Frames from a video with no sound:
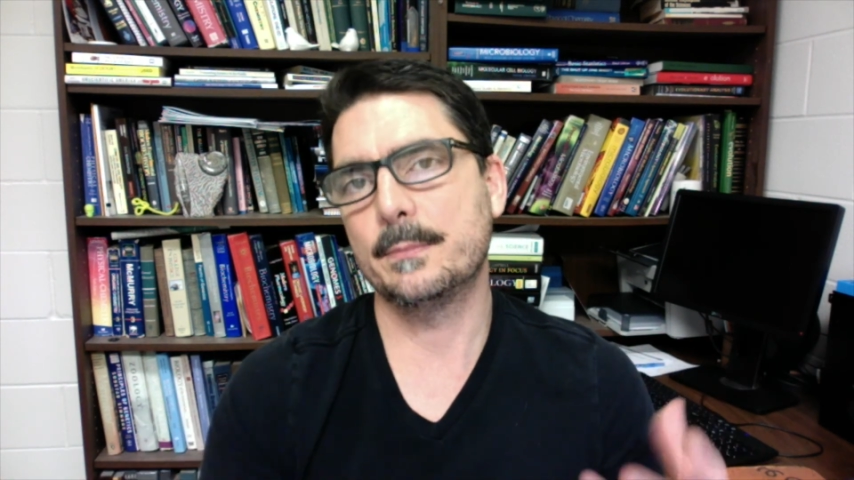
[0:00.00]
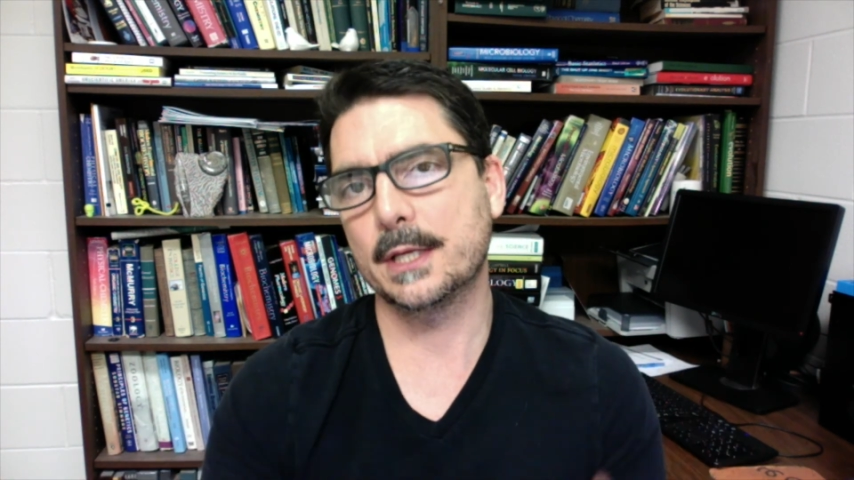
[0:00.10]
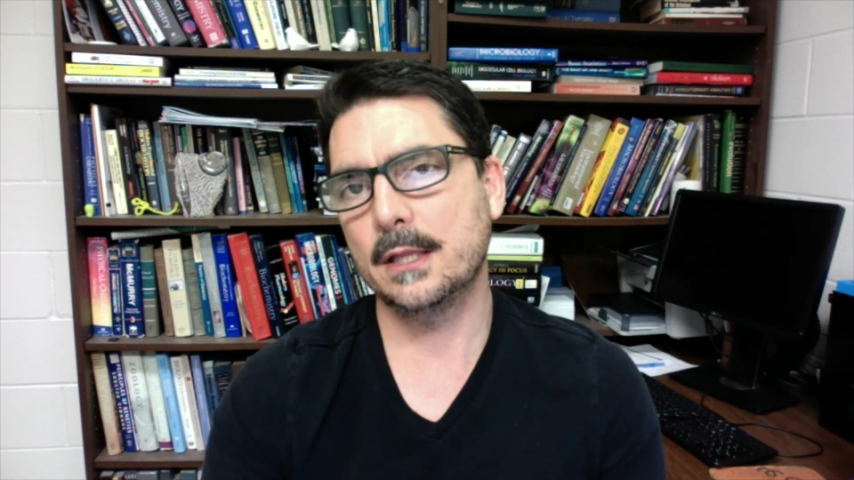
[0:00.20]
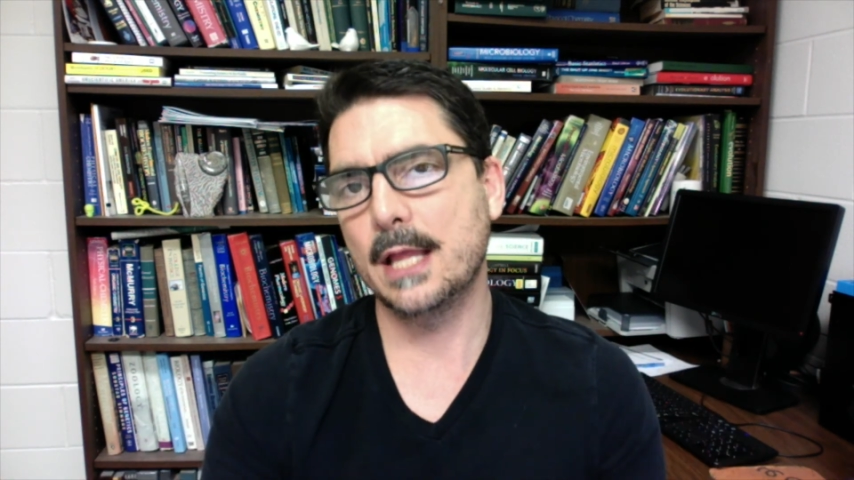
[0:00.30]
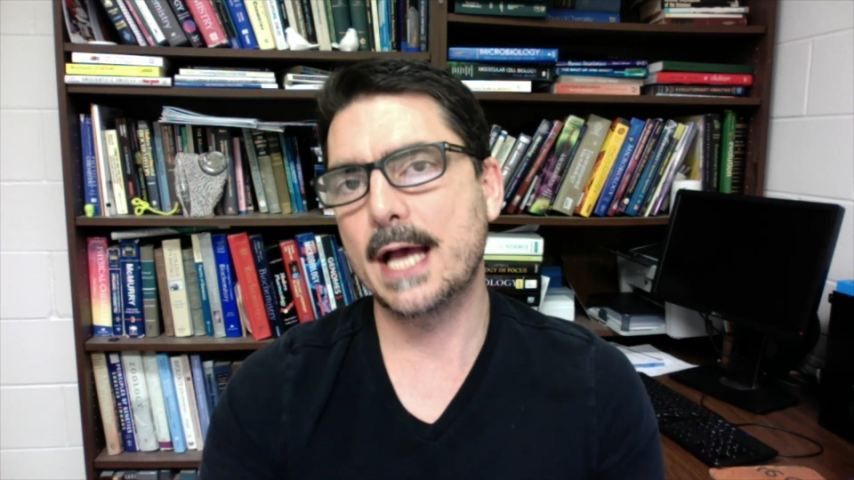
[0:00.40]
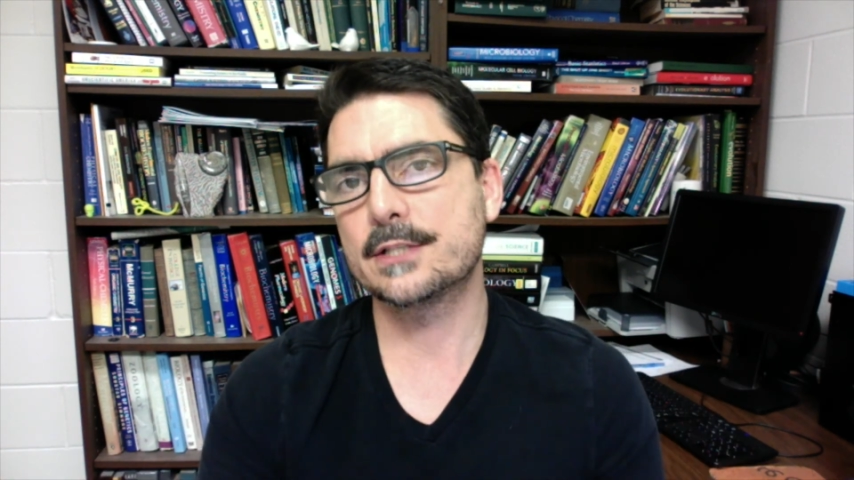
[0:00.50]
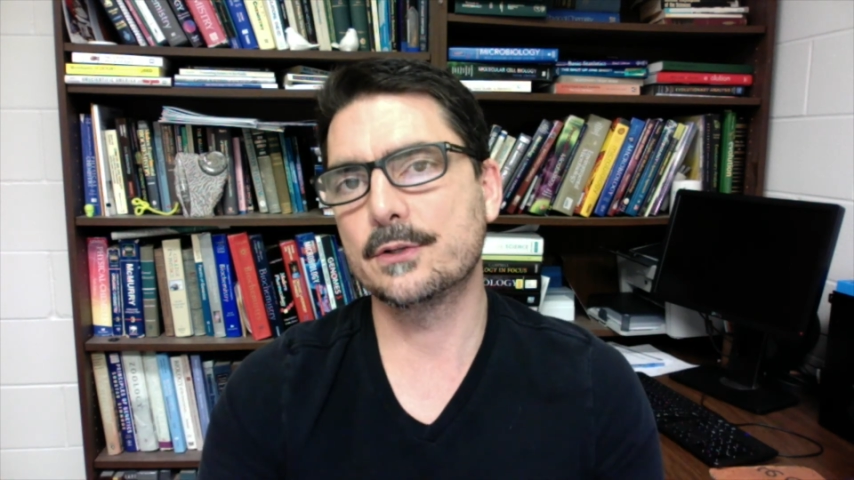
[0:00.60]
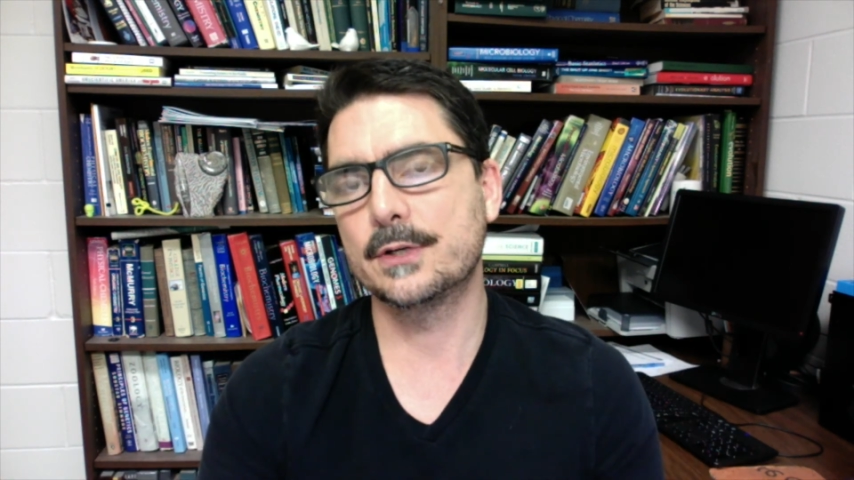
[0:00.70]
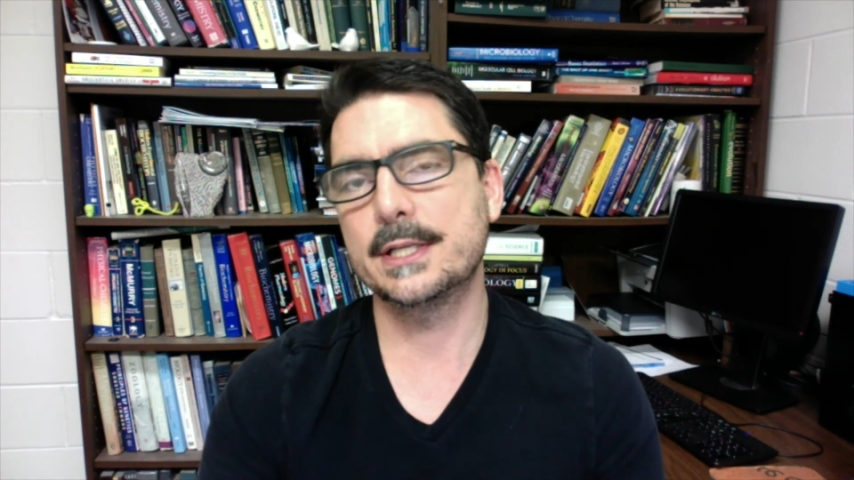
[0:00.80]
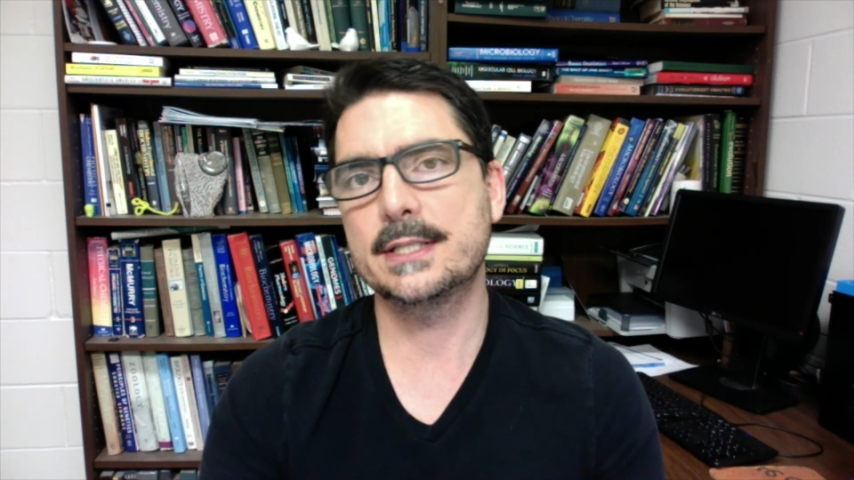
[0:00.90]
the class
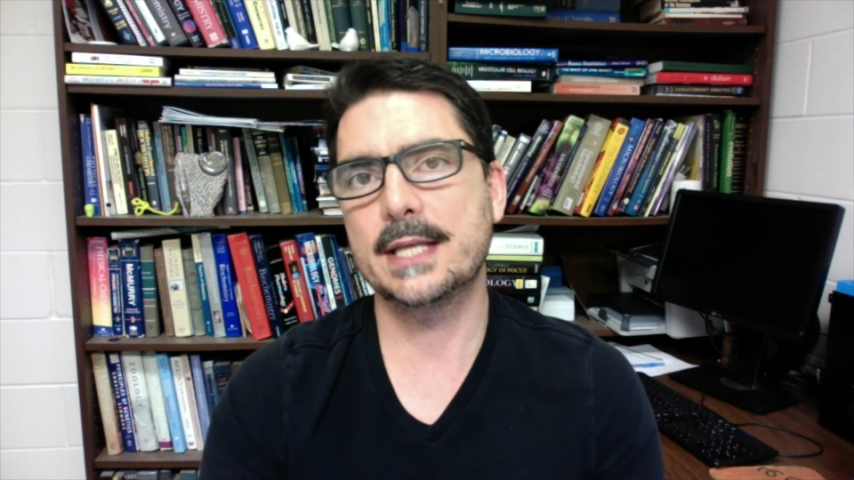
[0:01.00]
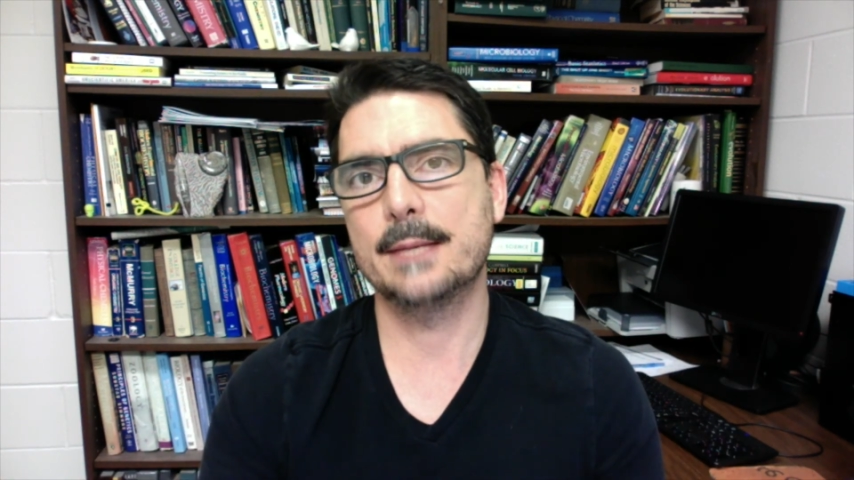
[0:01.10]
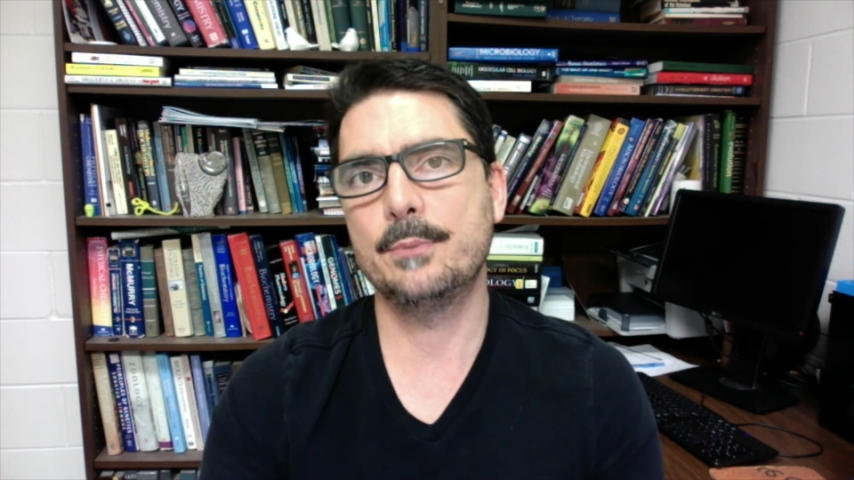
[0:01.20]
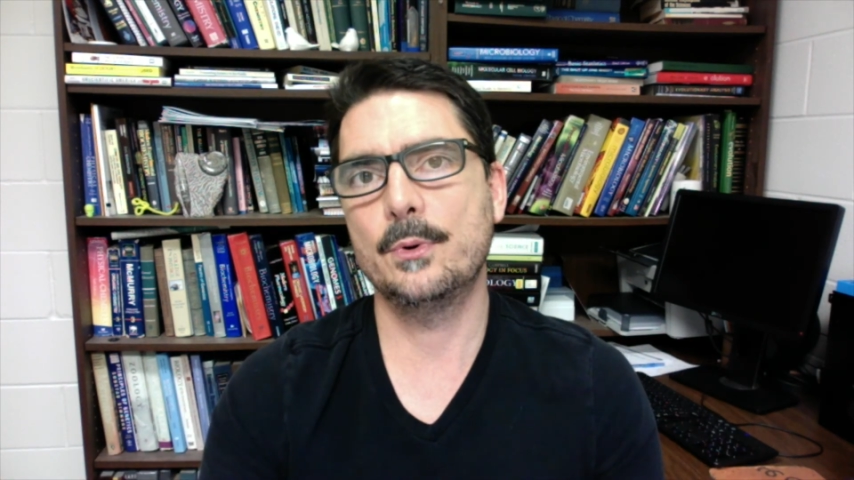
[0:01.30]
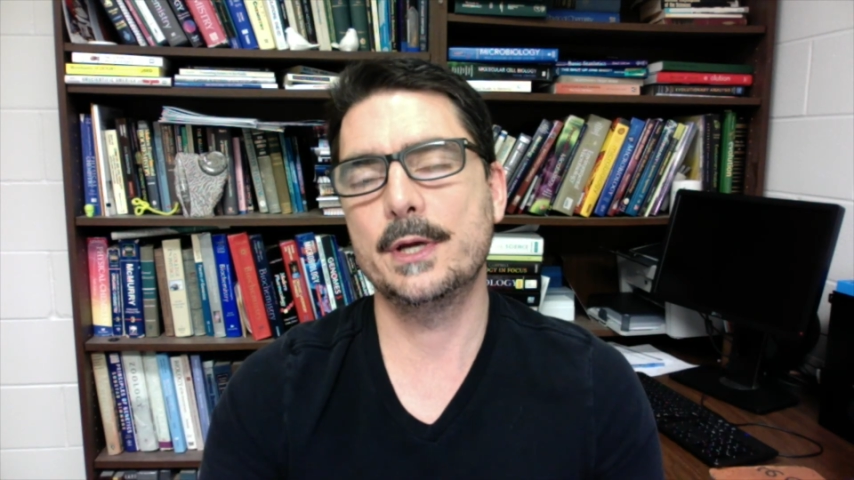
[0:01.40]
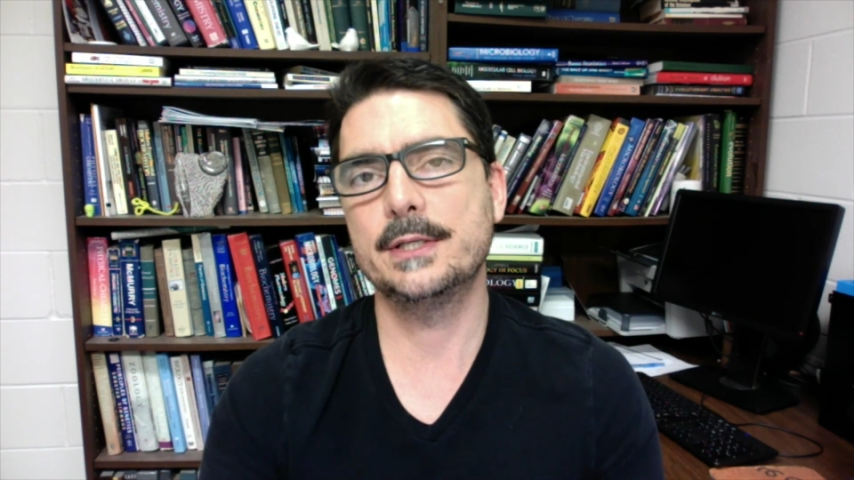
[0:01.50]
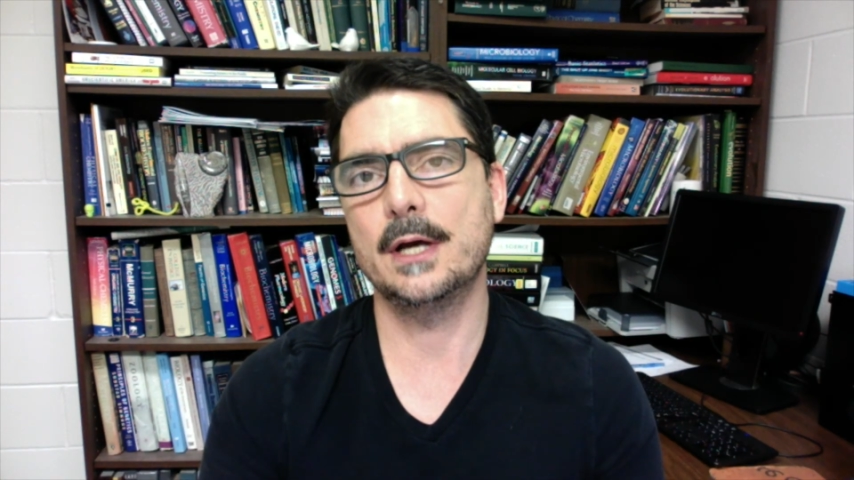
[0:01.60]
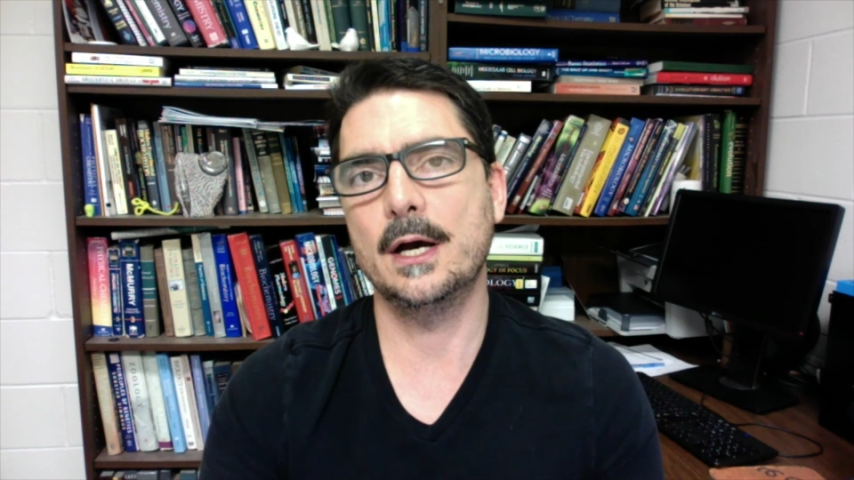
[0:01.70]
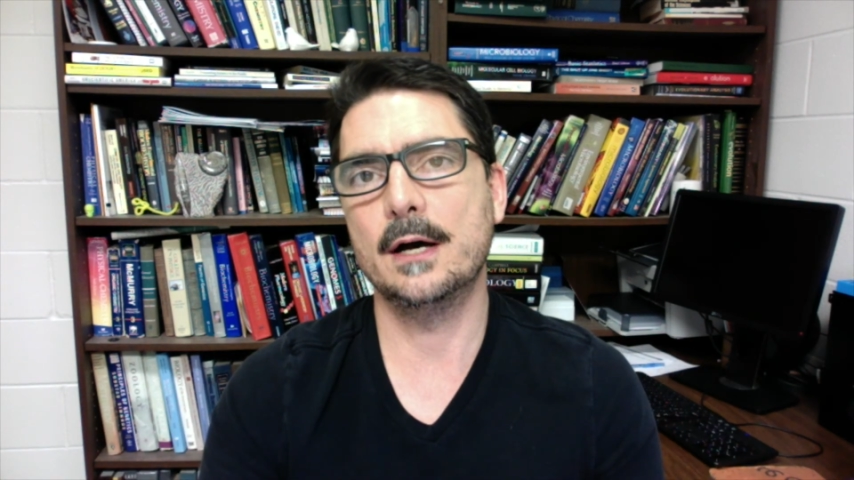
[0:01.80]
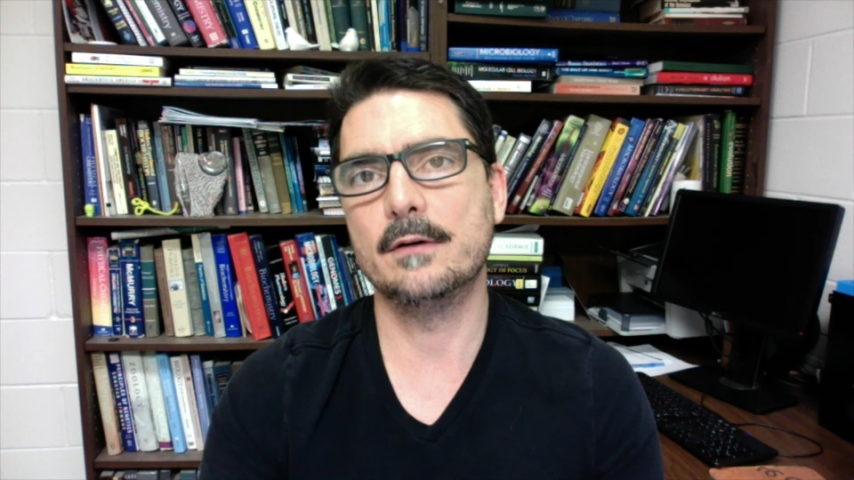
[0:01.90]
learning standpoint
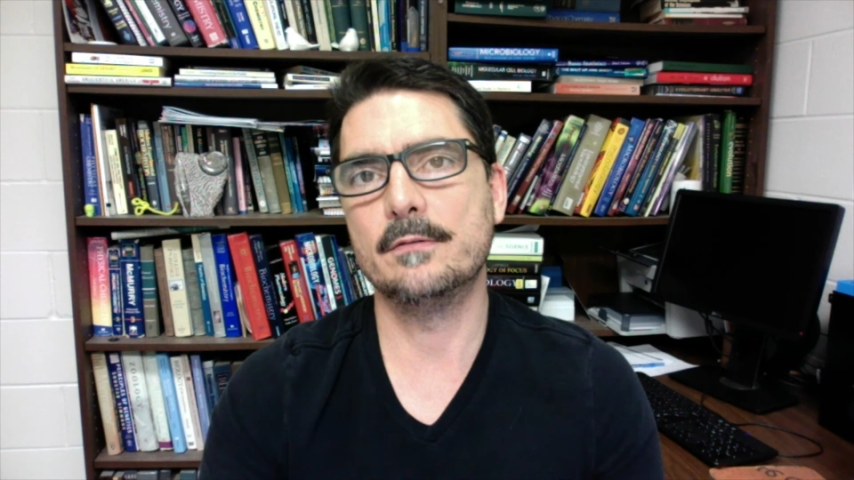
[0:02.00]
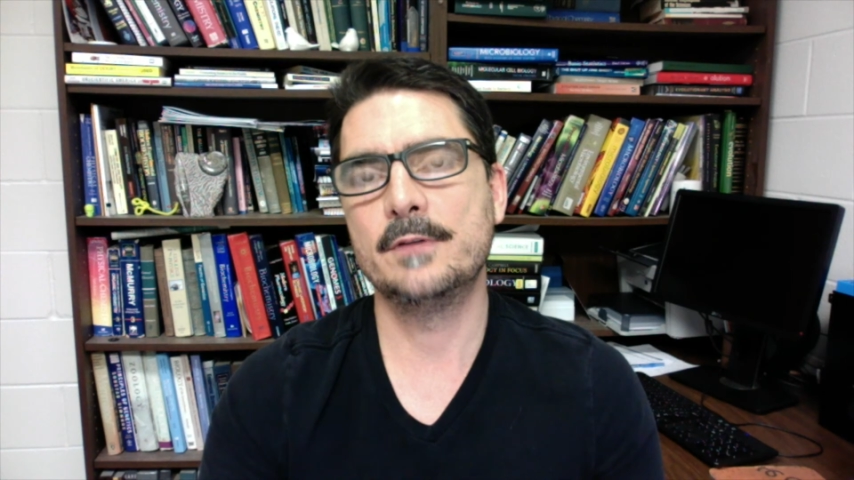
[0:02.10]
of